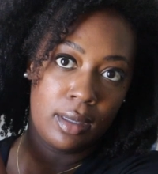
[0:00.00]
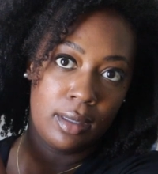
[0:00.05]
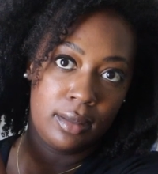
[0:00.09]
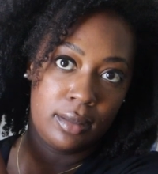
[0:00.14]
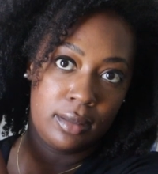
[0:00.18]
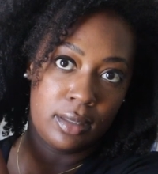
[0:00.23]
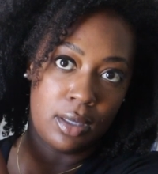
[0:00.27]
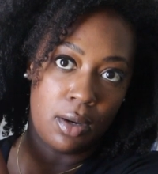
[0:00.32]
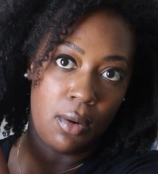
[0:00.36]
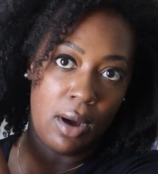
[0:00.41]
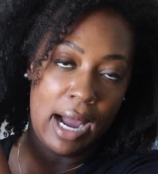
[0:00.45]

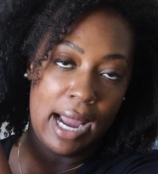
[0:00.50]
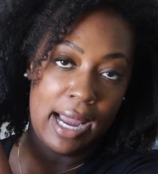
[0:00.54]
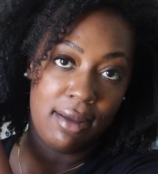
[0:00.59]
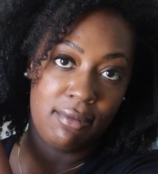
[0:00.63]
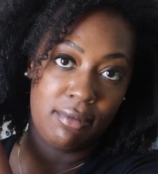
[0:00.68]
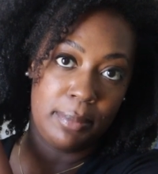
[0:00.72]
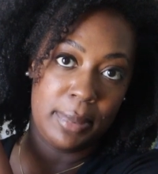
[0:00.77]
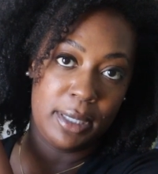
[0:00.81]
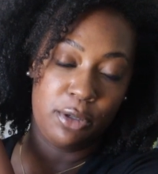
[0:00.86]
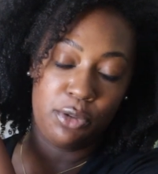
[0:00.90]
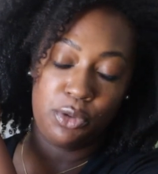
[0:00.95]
So I
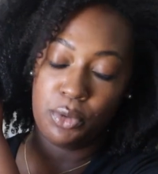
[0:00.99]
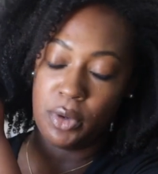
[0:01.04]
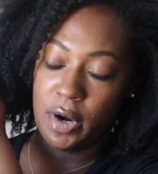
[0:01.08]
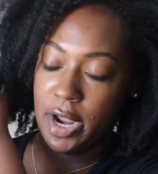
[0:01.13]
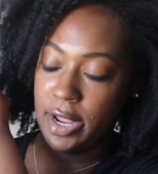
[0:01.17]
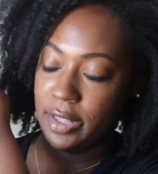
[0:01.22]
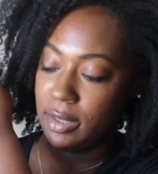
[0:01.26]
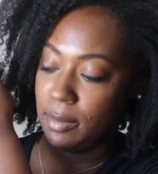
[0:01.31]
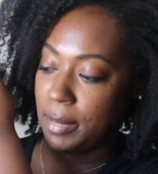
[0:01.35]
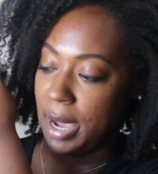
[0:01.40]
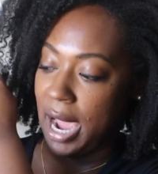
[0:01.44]
have been
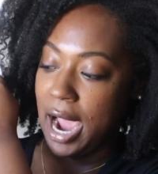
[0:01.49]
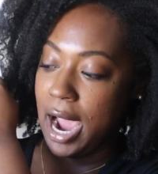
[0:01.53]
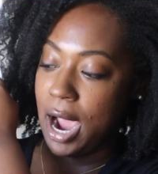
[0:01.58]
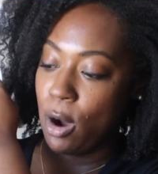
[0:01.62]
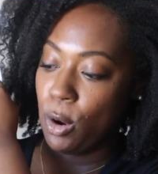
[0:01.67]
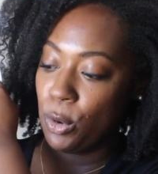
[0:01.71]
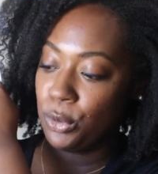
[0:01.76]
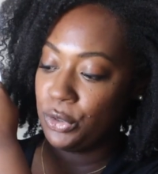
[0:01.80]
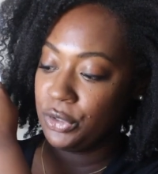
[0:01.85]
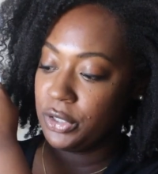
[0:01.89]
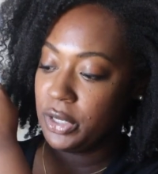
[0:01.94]
trying them
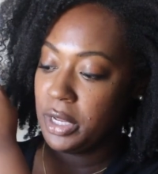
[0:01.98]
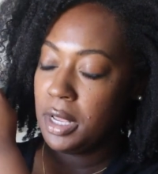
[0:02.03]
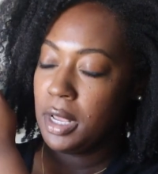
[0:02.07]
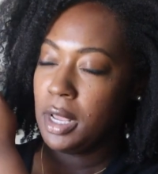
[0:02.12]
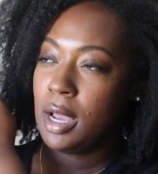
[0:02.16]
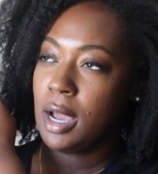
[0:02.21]
out.